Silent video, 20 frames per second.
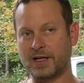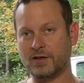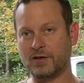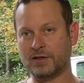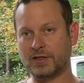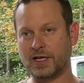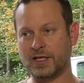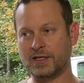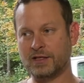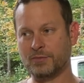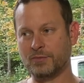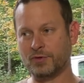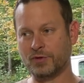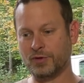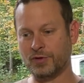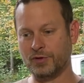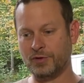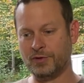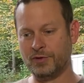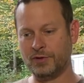looked at the
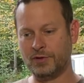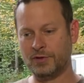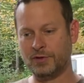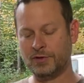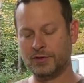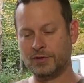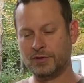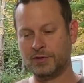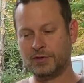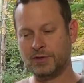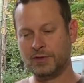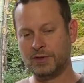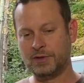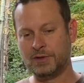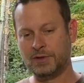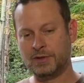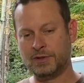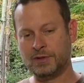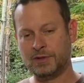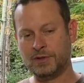
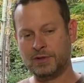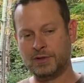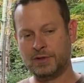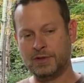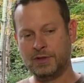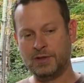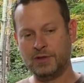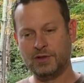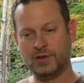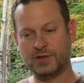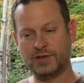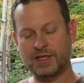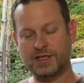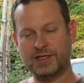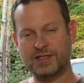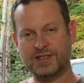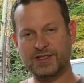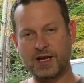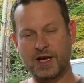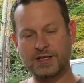brood, looked at
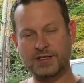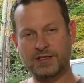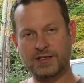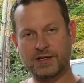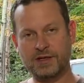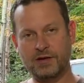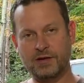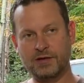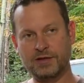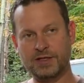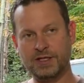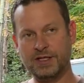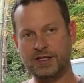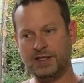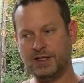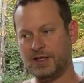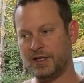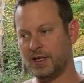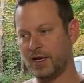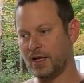the size of the colony,
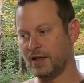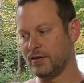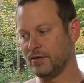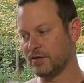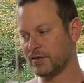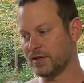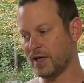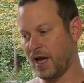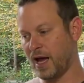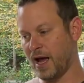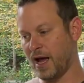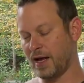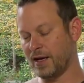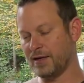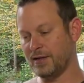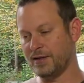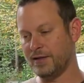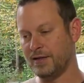and I looked at,